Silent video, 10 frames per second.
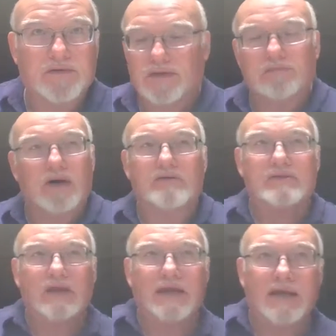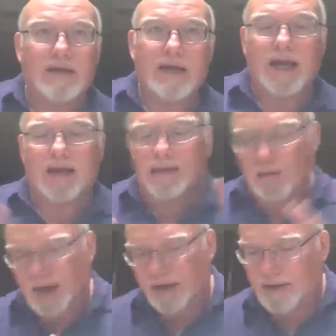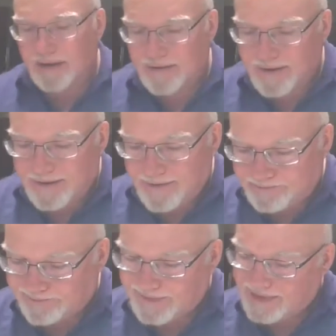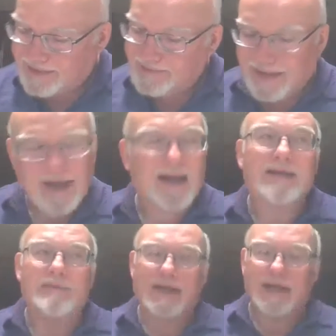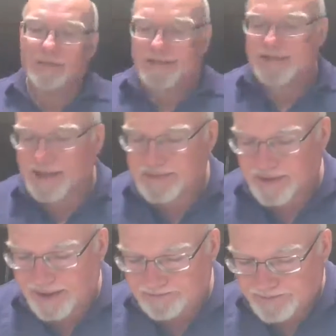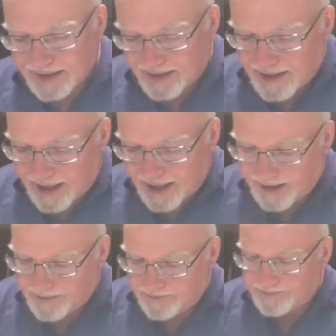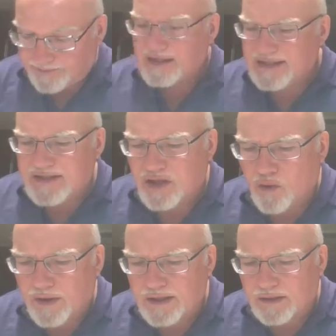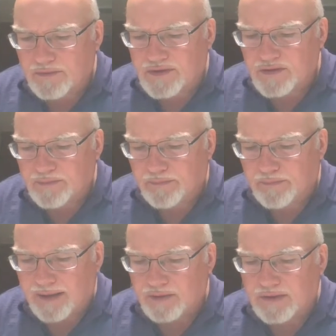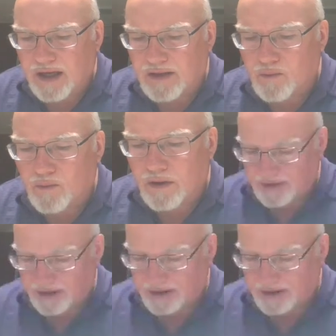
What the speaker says: I didn't make up these names, okay? And this is according to the Bible.org or Bible.org, which is, I mean, a reputable.